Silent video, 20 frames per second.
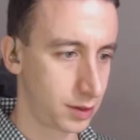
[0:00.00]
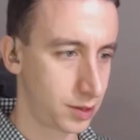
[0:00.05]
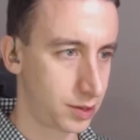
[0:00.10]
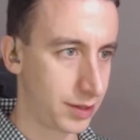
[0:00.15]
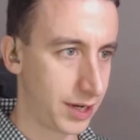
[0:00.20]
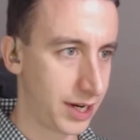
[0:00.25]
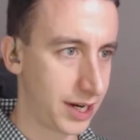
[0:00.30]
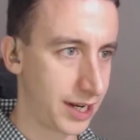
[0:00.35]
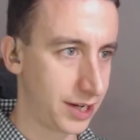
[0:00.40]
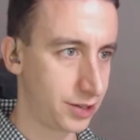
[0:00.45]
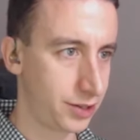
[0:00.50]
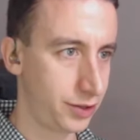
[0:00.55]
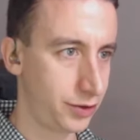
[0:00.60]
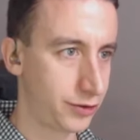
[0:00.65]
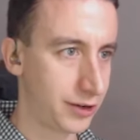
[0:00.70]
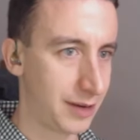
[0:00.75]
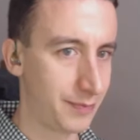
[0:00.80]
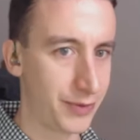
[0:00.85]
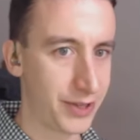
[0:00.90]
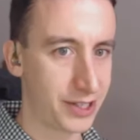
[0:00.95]
So I can actually
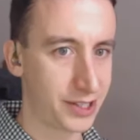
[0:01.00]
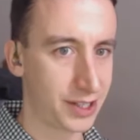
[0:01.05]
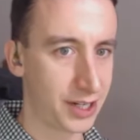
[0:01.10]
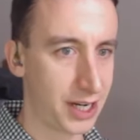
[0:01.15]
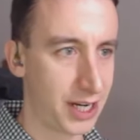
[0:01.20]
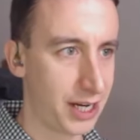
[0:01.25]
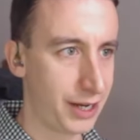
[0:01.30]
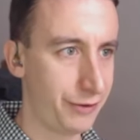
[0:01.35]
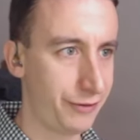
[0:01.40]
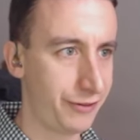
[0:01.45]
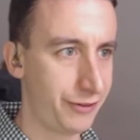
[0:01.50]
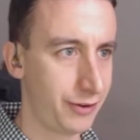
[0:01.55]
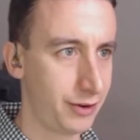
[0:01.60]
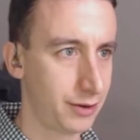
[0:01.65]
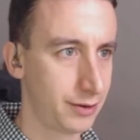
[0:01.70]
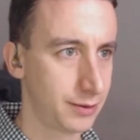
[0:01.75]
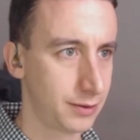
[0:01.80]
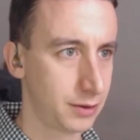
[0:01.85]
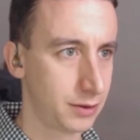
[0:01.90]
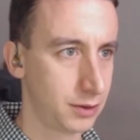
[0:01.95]
drop this off.
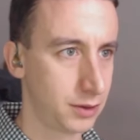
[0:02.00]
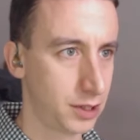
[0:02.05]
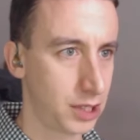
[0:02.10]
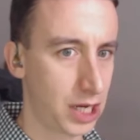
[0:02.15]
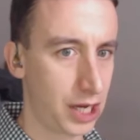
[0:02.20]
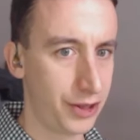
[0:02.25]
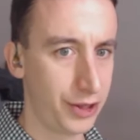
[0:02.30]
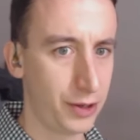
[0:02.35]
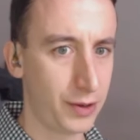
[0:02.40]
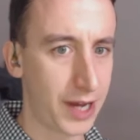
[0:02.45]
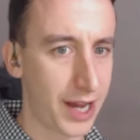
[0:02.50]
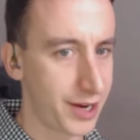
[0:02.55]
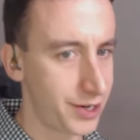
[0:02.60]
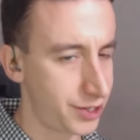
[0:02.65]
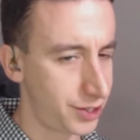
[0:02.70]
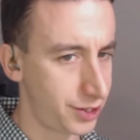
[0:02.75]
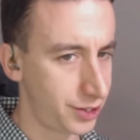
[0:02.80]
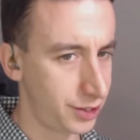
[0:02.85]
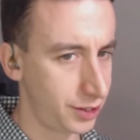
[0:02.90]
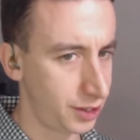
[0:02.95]
Although I
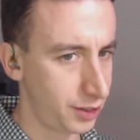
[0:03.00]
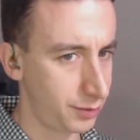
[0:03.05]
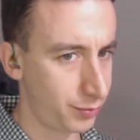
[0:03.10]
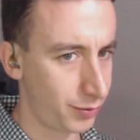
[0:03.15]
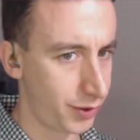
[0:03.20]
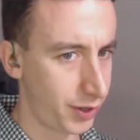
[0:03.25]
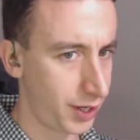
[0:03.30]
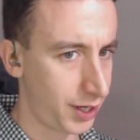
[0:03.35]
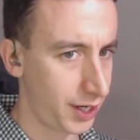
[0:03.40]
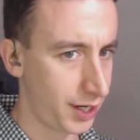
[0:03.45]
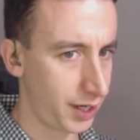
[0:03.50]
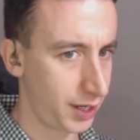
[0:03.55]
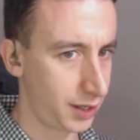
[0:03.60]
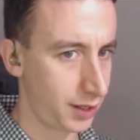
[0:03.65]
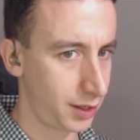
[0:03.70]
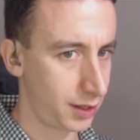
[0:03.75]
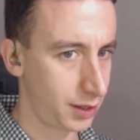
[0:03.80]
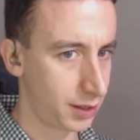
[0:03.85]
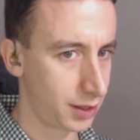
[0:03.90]
should bring